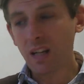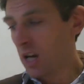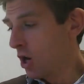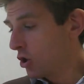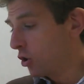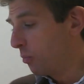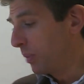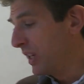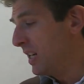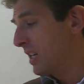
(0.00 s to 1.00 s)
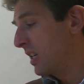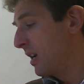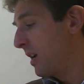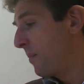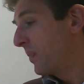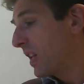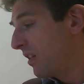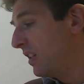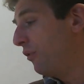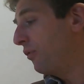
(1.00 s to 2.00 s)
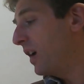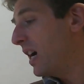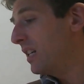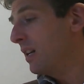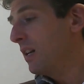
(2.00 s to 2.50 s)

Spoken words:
So please define,